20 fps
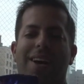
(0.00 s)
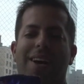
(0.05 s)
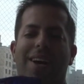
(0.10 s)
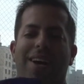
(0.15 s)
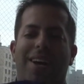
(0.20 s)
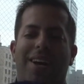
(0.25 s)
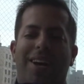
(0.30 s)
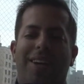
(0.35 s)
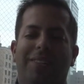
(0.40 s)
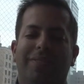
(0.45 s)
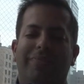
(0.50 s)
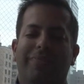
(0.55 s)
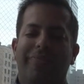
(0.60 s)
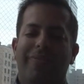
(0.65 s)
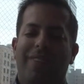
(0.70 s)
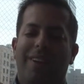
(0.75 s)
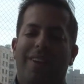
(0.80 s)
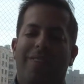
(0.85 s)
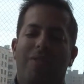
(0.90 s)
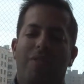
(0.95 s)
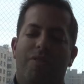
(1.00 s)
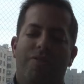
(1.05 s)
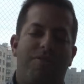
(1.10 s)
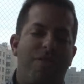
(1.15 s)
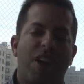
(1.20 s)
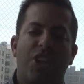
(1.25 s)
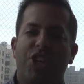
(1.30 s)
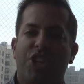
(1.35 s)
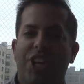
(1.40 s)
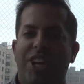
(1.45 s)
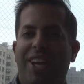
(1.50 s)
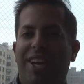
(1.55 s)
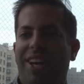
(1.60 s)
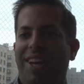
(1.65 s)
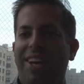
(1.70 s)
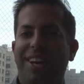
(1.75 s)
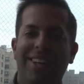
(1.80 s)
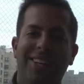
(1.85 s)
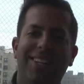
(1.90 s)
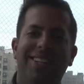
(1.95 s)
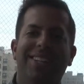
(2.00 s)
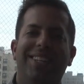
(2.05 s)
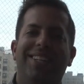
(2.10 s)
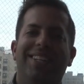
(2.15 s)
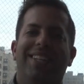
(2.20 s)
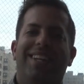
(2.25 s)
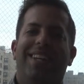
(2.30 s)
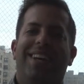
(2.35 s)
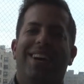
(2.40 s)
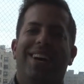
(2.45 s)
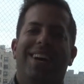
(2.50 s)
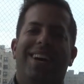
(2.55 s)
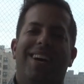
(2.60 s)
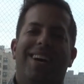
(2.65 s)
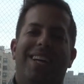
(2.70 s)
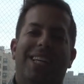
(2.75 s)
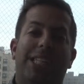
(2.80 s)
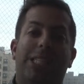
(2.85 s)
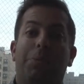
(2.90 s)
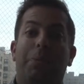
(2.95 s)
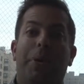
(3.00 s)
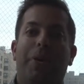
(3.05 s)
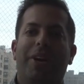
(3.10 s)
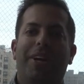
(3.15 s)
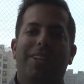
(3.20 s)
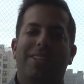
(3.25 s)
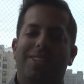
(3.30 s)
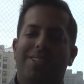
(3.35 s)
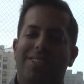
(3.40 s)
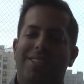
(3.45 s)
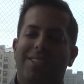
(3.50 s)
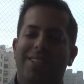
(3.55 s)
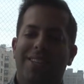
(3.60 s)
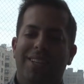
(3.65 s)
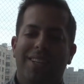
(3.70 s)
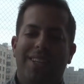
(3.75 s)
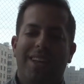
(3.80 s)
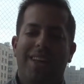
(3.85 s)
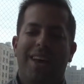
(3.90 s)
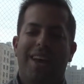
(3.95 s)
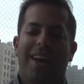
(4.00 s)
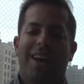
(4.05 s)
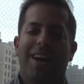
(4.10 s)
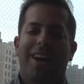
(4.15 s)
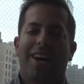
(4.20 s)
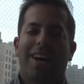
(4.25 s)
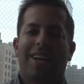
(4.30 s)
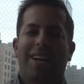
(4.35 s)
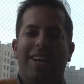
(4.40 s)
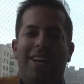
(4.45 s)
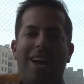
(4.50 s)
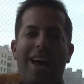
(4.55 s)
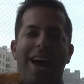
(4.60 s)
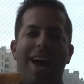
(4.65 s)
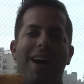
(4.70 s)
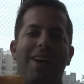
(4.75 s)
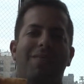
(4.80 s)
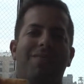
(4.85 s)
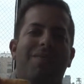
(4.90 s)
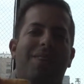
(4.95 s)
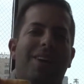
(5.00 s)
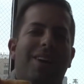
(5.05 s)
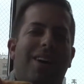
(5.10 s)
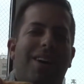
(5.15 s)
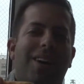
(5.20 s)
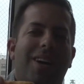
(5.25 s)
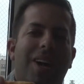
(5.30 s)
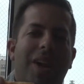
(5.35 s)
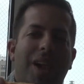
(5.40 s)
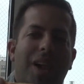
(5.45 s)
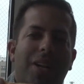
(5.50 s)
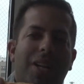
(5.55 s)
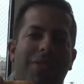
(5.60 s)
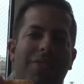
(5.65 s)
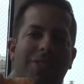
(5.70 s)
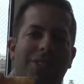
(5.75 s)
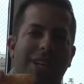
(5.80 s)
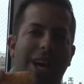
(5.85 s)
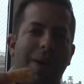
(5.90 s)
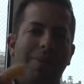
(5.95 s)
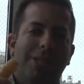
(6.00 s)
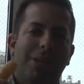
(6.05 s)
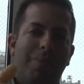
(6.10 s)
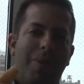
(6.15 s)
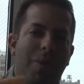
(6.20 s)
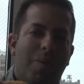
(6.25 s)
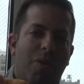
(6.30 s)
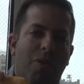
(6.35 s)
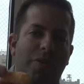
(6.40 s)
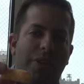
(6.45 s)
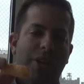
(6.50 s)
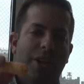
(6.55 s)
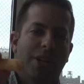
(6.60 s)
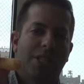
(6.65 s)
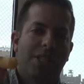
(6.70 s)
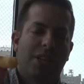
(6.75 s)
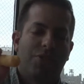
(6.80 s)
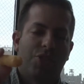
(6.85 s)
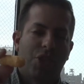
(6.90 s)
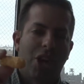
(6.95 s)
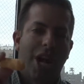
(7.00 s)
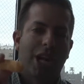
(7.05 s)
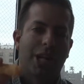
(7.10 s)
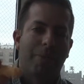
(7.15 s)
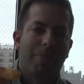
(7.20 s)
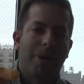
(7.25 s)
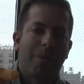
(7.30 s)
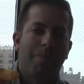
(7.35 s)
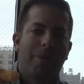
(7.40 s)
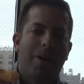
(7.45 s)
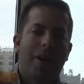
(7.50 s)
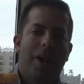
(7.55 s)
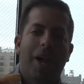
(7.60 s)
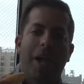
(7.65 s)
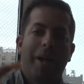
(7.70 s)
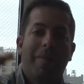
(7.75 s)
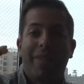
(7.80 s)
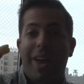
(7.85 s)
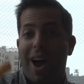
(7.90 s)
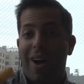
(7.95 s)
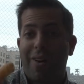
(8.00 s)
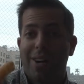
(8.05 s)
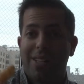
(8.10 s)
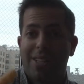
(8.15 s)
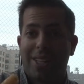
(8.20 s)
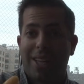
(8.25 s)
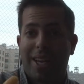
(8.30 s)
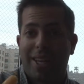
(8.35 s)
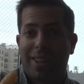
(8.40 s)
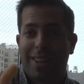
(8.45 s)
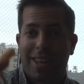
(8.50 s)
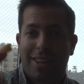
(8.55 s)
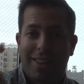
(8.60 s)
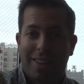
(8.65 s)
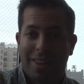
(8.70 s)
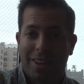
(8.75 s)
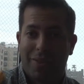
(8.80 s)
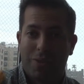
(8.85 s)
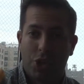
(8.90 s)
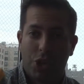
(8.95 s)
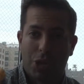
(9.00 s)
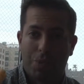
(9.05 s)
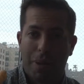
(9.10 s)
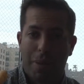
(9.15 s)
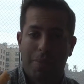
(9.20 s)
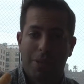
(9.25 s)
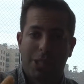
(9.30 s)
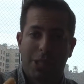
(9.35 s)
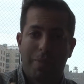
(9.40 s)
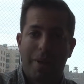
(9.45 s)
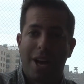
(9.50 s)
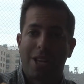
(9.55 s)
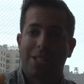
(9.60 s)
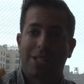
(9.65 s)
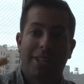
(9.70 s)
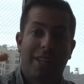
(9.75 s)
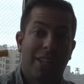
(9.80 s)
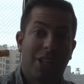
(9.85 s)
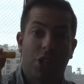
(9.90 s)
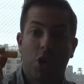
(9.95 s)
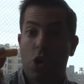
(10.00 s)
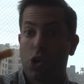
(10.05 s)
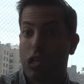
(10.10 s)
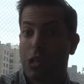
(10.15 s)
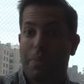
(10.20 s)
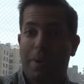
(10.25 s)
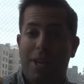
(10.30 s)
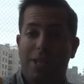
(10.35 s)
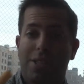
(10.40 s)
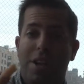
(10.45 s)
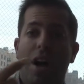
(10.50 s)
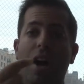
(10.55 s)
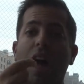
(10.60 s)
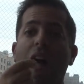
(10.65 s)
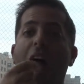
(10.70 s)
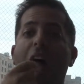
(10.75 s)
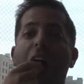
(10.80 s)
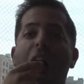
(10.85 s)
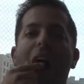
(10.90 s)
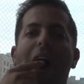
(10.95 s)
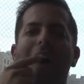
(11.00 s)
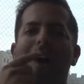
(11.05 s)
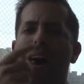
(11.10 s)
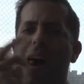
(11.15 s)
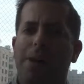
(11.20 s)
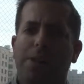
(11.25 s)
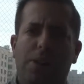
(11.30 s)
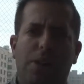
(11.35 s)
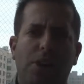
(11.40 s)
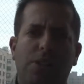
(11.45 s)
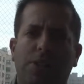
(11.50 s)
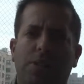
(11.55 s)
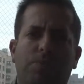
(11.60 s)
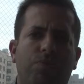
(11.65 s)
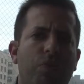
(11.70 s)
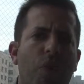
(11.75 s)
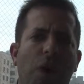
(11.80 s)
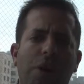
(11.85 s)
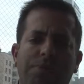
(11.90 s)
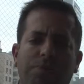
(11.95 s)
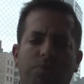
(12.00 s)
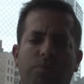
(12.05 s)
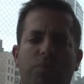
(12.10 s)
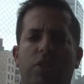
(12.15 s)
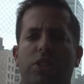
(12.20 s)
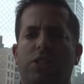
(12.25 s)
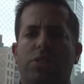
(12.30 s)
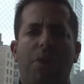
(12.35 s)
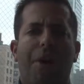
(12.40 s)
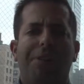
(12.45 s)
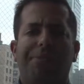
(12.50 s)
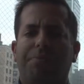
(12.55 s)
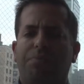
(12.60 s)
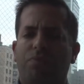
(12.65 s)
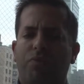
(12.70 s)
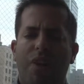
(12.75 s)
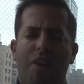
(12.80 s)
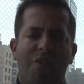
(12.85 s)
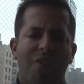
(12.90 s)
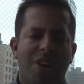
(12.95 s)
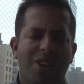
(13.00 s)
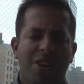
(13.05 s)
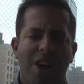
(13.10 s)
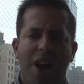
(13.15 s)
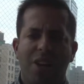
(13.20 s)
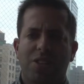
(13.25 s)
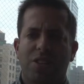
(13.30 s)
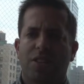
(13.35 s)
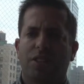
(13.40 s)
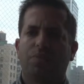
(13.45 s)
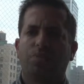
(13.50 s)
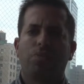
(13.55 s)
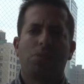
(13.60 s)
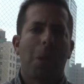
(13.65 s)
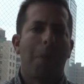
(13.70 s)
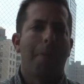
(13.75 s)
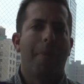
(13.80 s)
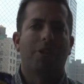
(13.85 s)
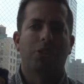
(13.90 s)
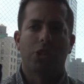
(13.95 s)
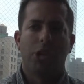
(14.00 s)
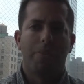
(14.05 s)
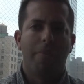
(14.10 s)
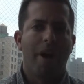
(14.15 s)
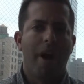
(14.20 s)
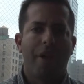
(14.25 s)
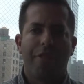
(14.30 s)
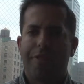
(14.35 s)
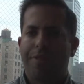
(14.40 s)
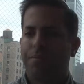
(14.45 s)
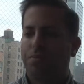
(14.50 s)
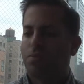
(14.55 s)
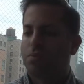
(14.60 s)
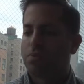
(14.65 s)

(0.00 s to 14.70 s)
uh, refreshing uh, experience. Uh, have uh, different types of bamba over the years. I have chocolate bamba. I always think that the original bamba is the best, and it's kosher pesach. I don't, I don't just fantastic, melts in your mouth,